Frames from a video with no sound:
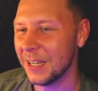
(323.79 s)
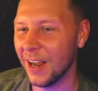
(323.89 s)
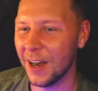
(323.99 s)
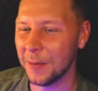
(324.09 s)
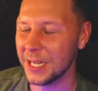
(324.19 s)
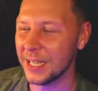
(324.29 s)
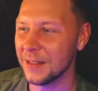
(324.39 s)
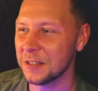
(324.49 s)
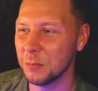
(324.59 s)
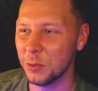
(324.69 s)
um, in
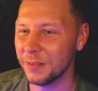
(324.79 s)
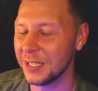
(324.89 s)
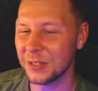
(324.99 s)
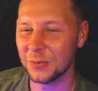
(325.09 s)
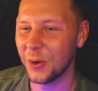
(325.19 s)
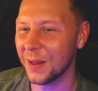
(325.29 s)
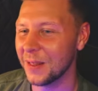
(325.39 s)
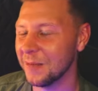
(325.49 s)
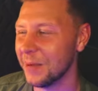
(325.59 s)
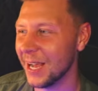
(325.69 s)
this movie is one of
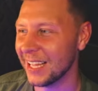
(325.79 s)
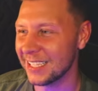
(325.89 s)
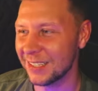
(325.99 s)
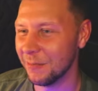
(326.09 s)
the best